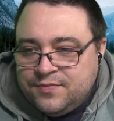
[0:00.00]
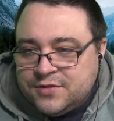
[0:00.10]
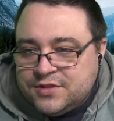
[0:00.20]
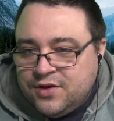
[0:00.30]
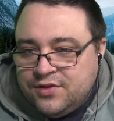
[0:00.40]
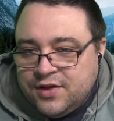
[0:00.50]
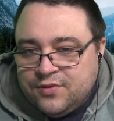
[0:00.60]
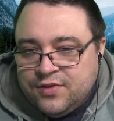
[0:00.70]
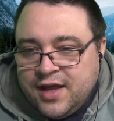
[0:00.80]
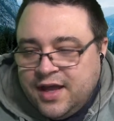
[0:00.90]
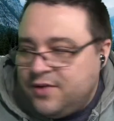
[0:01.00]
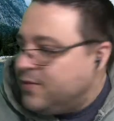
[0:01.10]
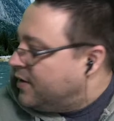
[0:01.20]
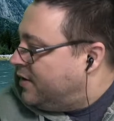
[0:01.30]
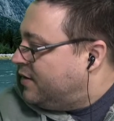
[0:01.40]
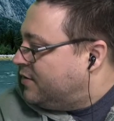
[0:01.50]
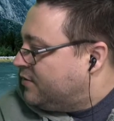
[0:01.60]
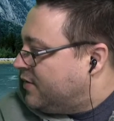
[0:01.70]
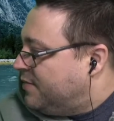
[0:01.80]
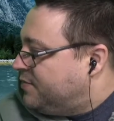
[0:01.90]
So I think with that, we're gonna
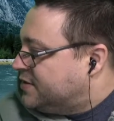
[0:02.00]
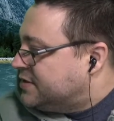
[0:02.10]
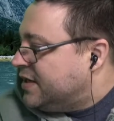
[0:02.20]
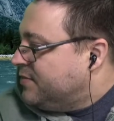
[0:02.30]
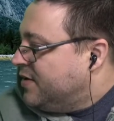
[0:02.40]
wrap this up.